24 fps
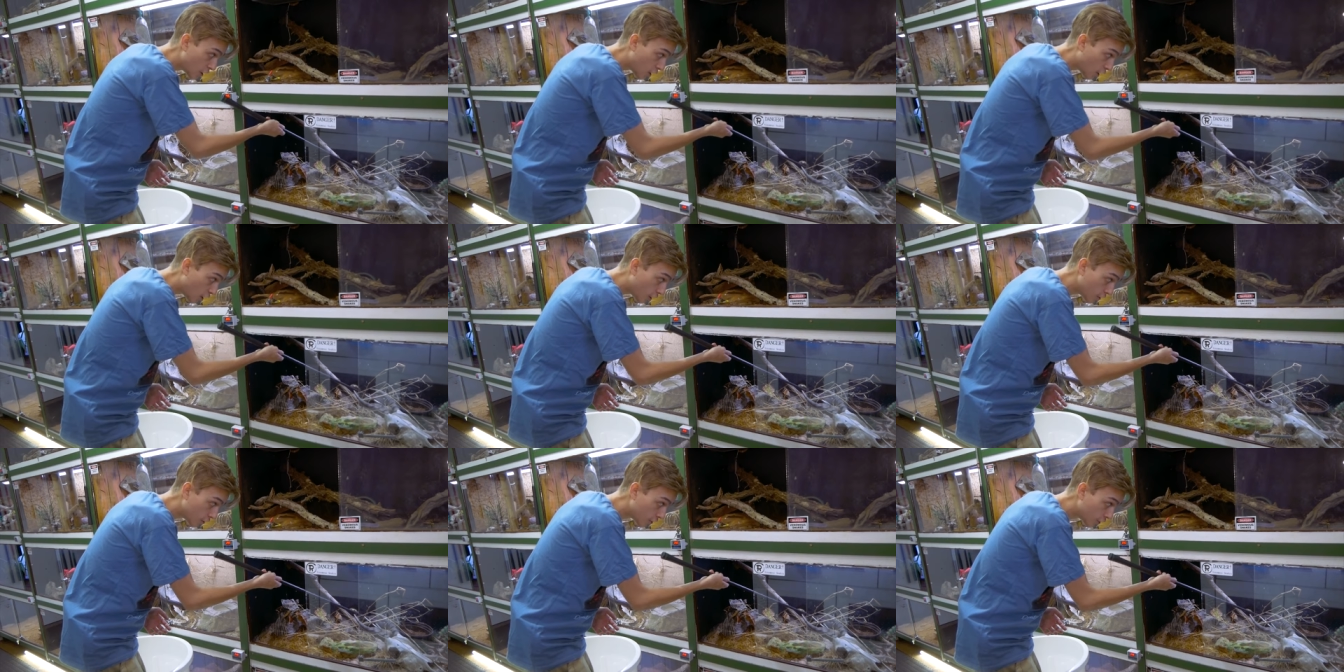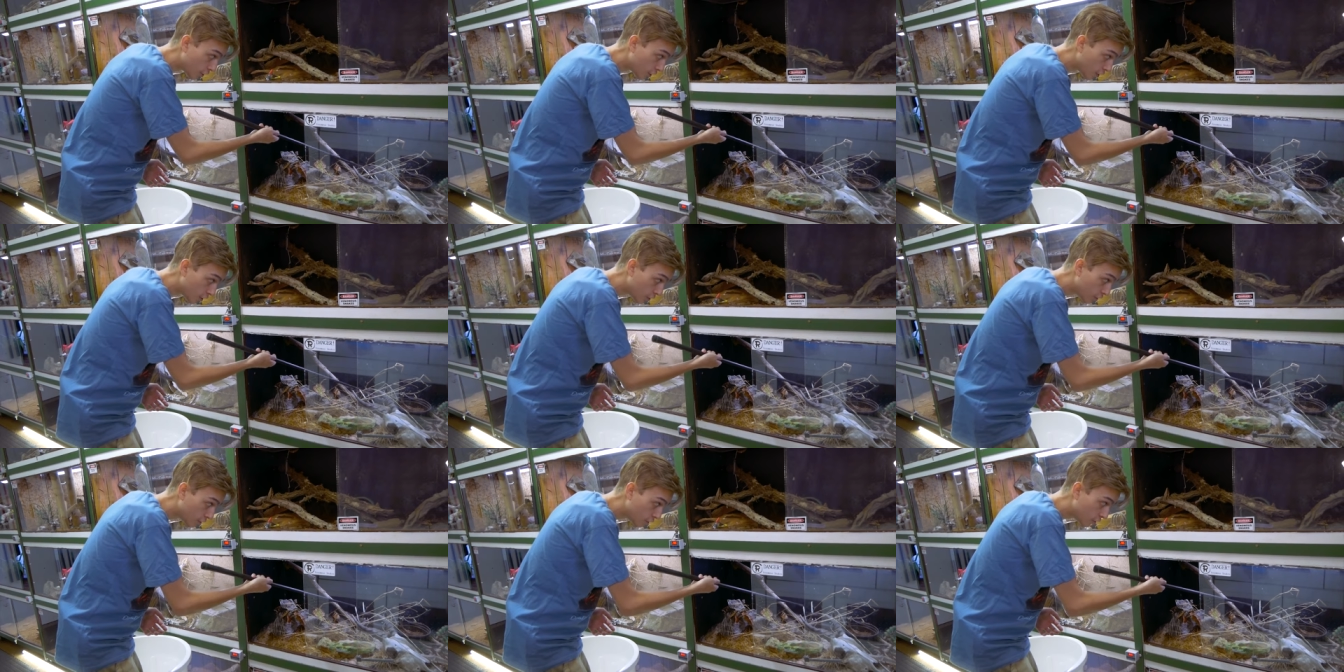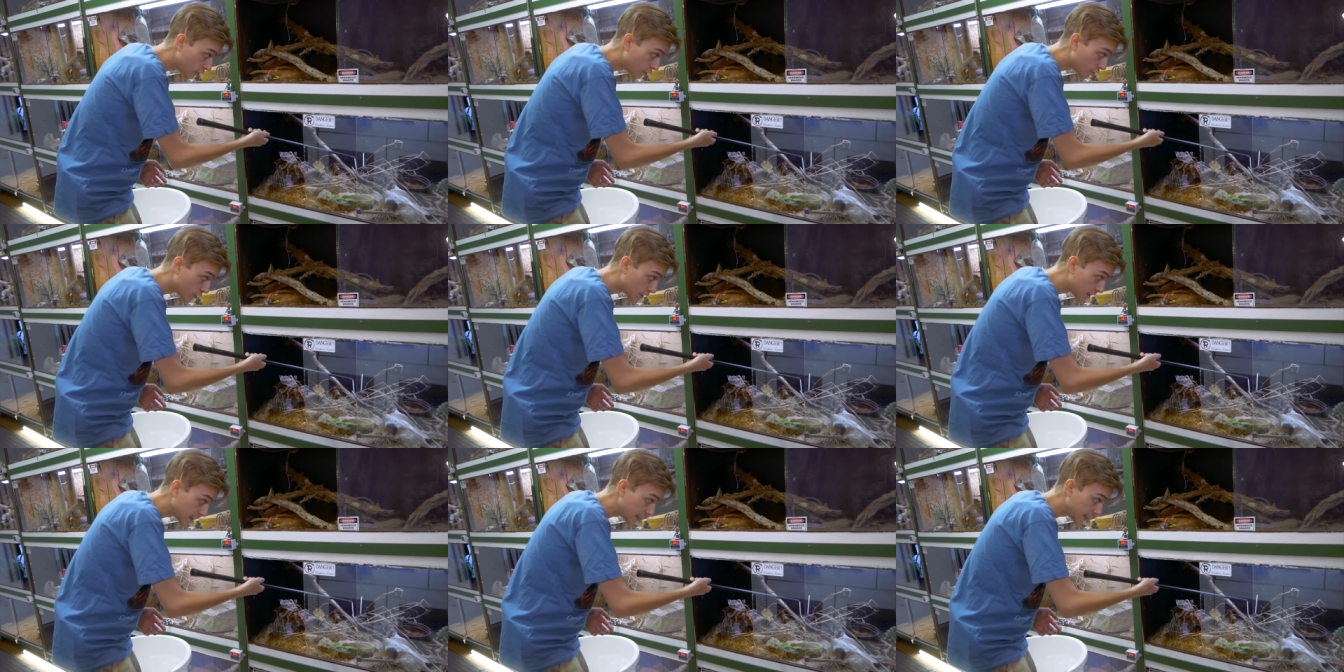Ono
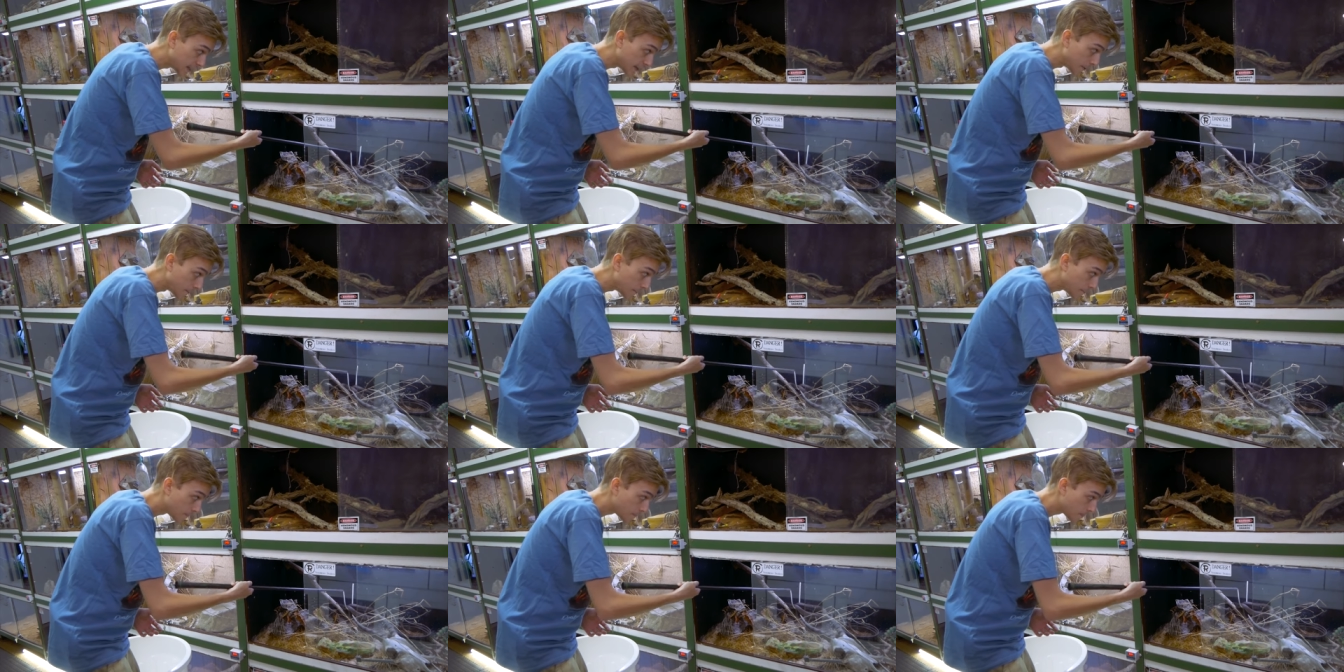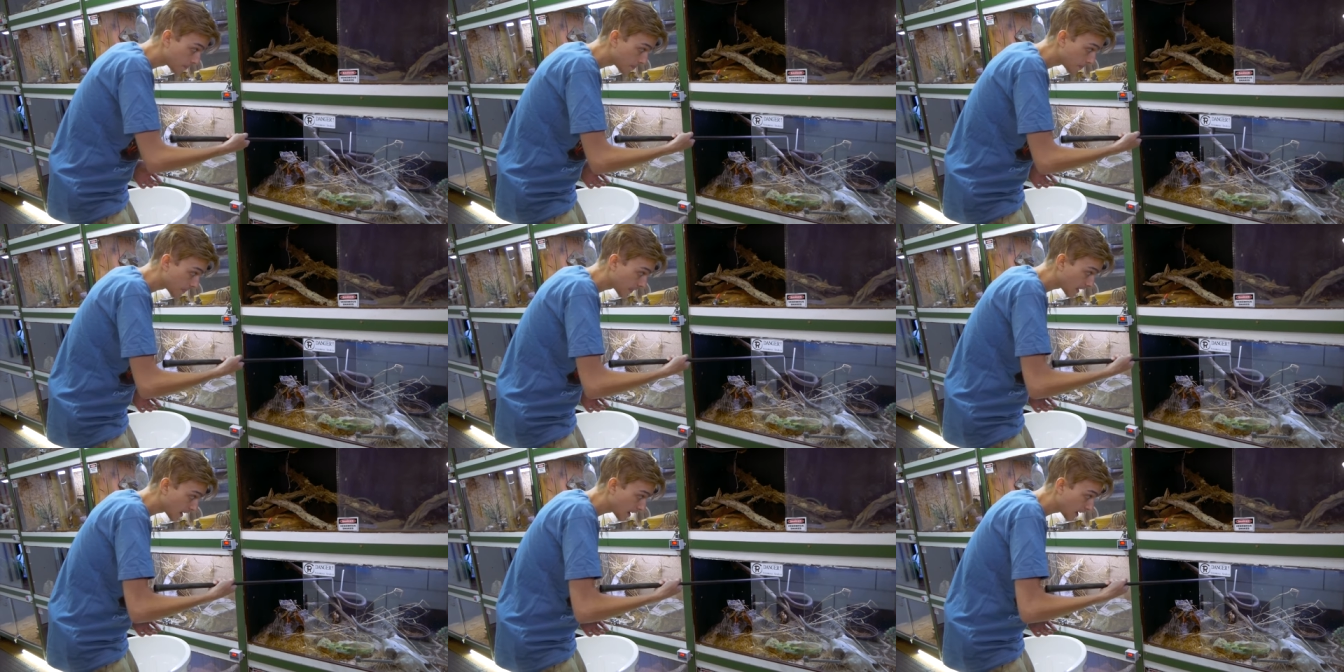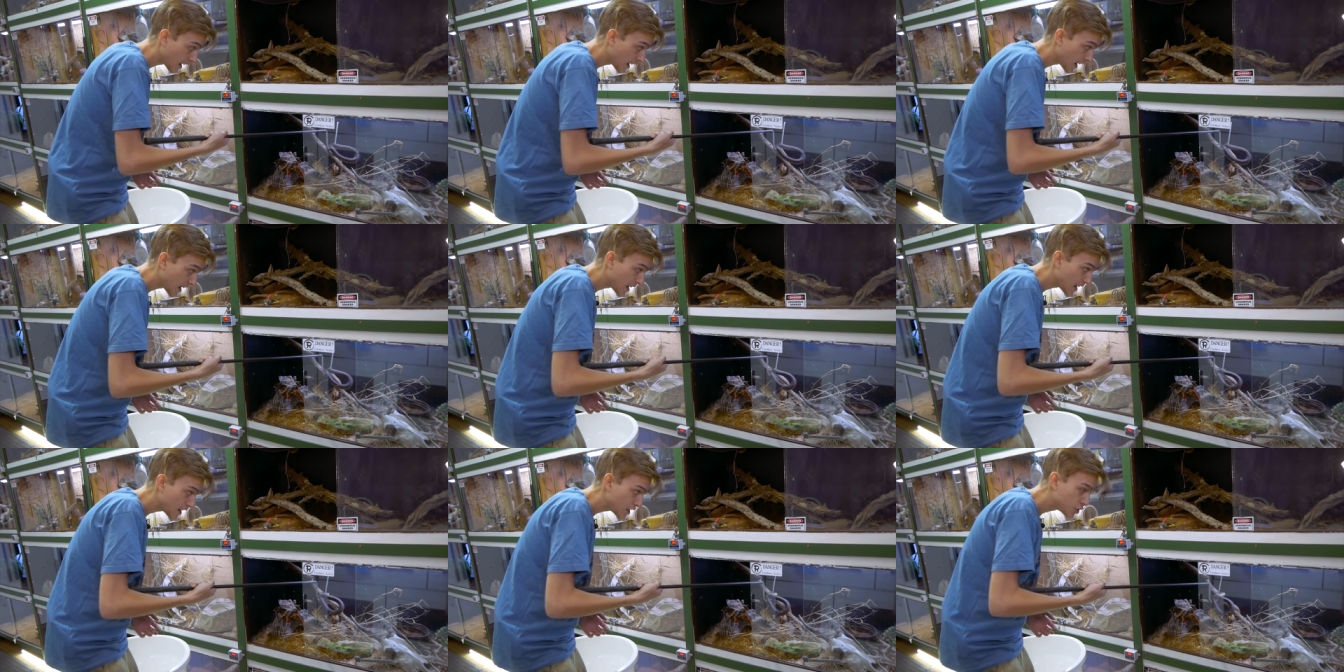Nordia,
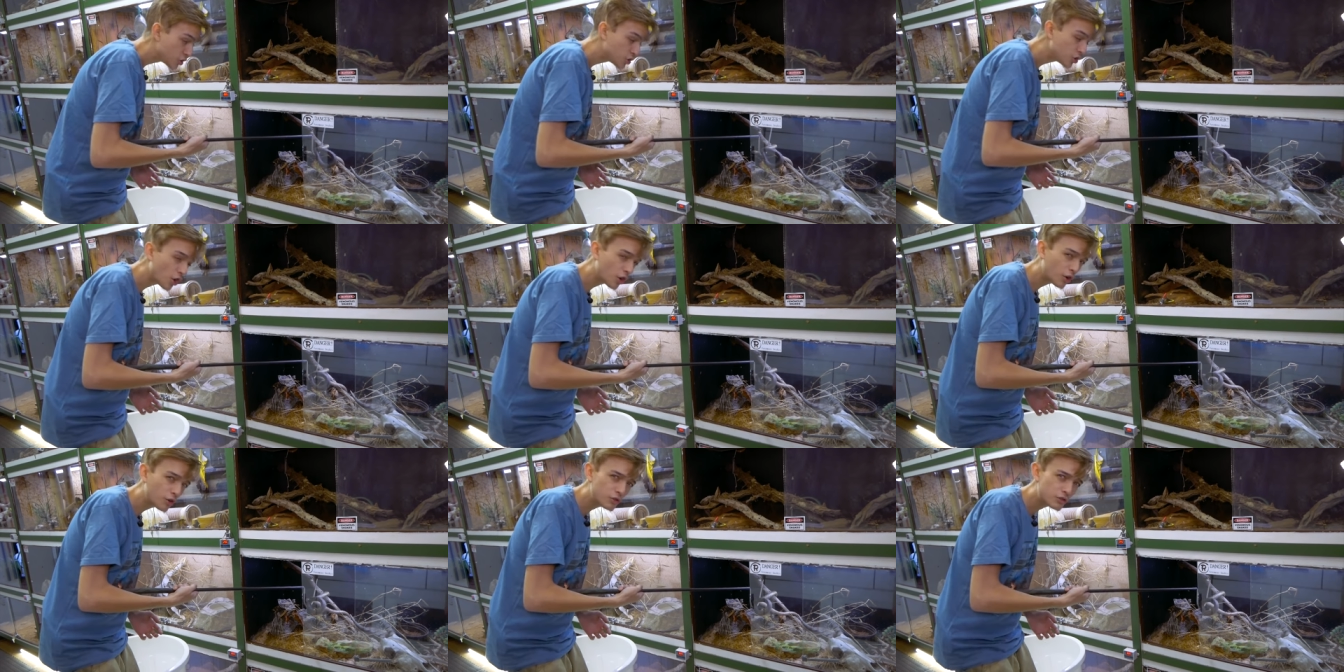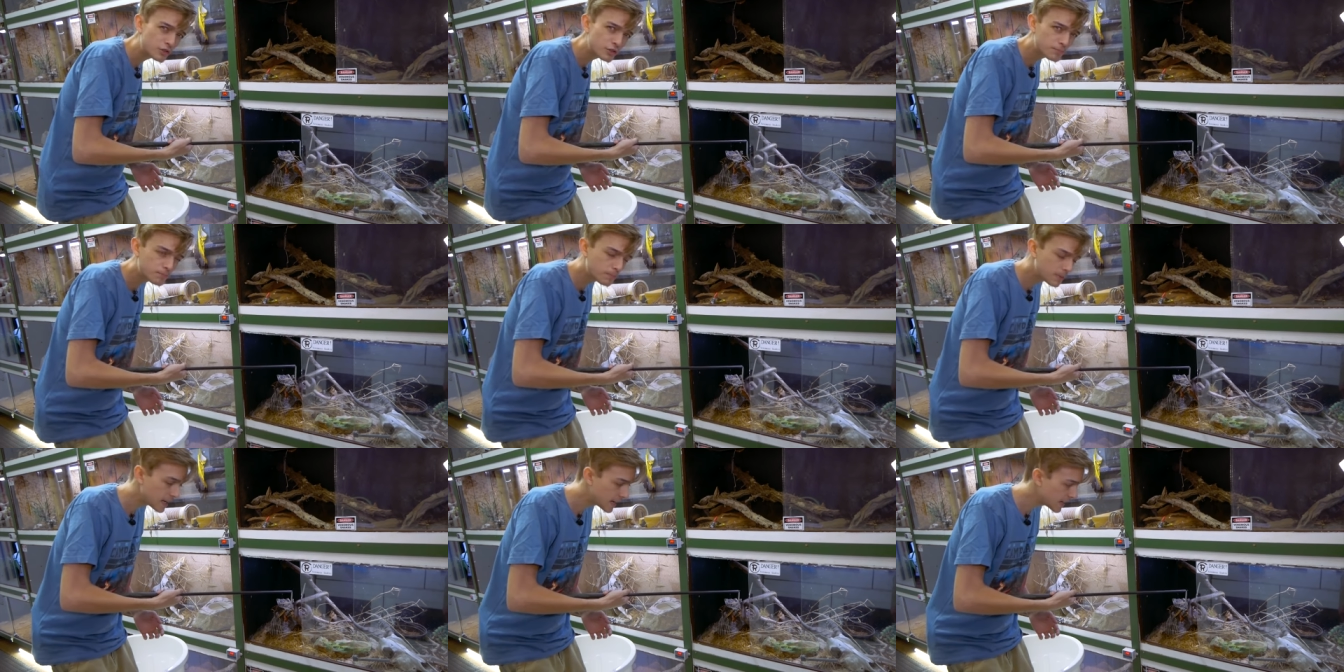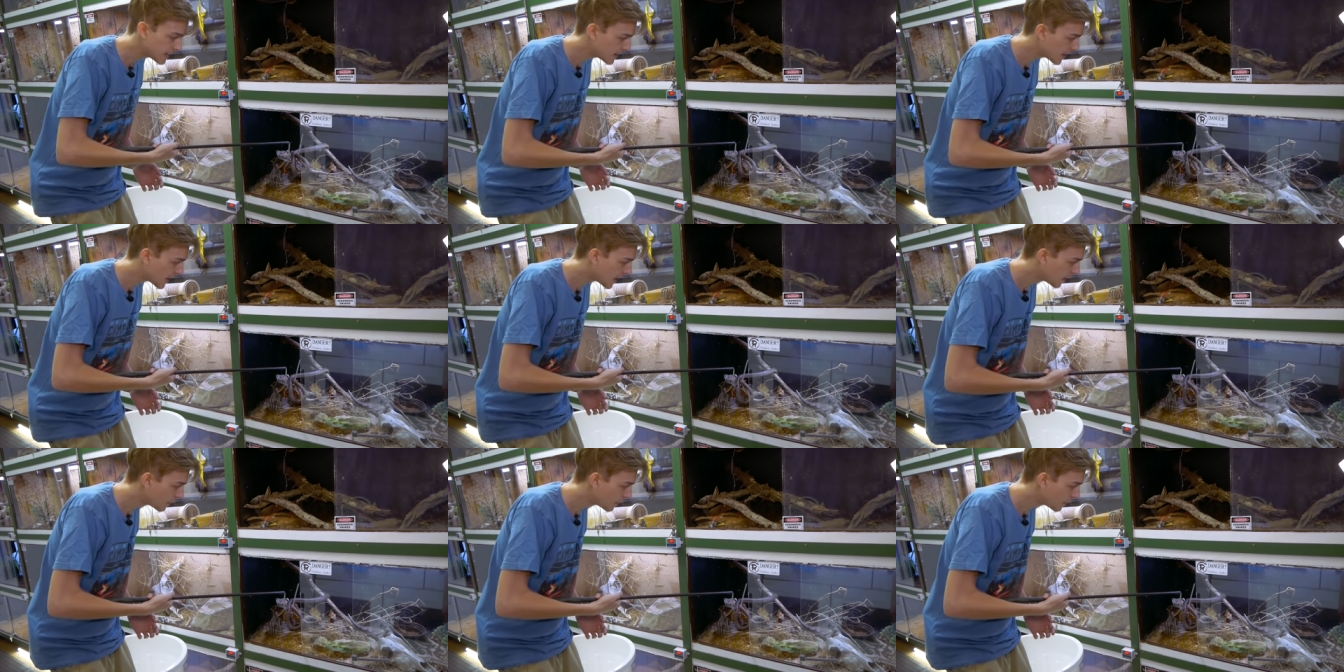don't be in a